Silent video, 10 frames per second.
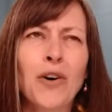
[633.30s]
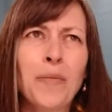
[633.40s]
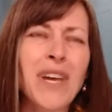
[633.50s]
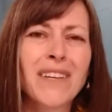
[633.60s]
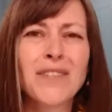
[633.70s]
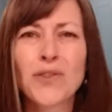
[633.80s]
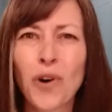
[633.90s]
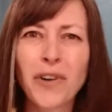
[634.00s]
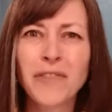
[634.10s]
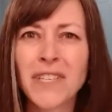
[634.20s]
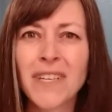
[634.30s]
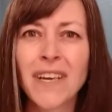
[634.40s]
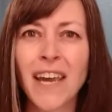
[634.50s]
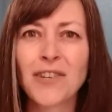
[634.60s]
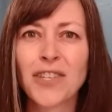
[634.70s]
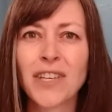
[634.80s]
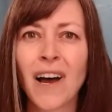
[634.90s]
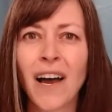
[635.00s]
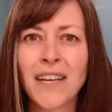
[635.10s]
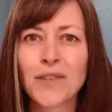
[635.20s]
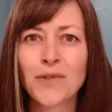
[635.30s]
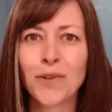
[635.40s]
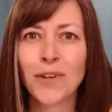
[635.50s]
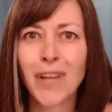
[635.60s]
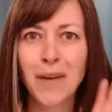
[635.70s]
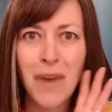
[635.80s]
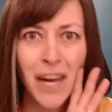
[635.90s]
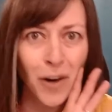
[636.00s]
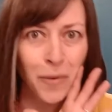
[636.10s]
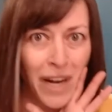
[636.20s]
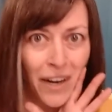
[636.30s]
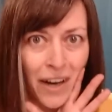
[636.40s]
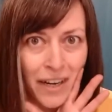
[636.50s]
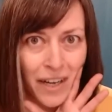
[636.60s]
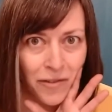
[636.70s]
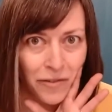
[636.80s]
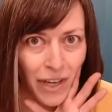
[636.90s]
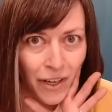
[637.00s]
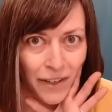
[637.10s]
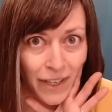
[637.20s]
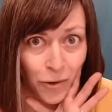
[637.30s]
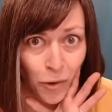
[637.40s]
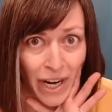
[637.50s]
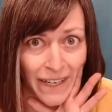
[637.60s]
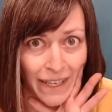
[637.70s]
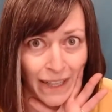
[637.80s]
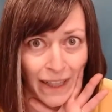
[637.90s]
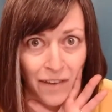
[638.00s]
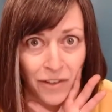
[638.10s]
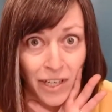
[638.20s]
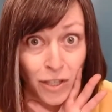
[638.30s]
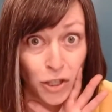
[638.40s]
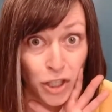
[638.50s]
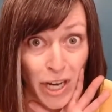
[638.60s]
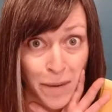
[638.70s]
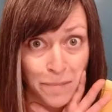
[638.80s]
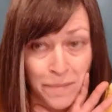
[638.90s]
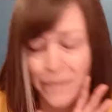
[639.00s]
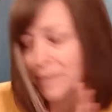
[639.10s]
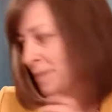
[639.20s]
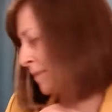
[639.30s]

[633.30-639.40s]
being sort of disengaged in high school. I may or may not have failed grade 11 gym.